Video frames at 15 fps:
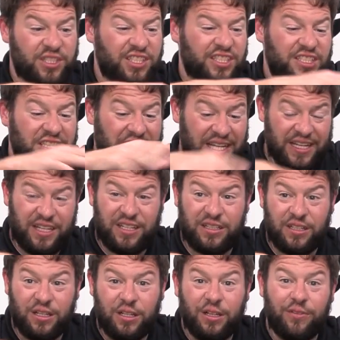This is a
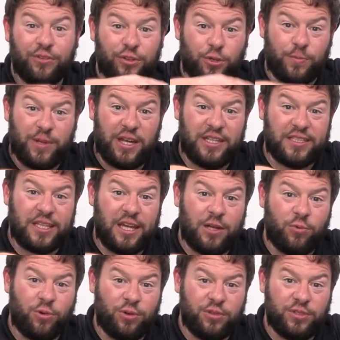kit for your Pace
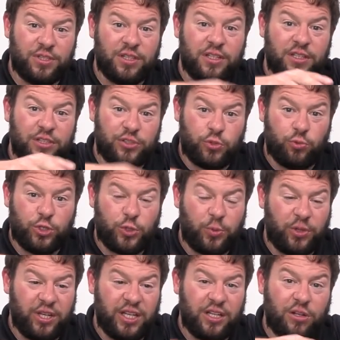Edwards
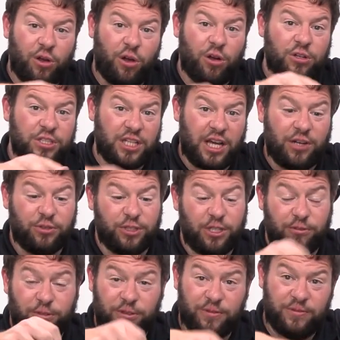Switchblade hard tonneau cover.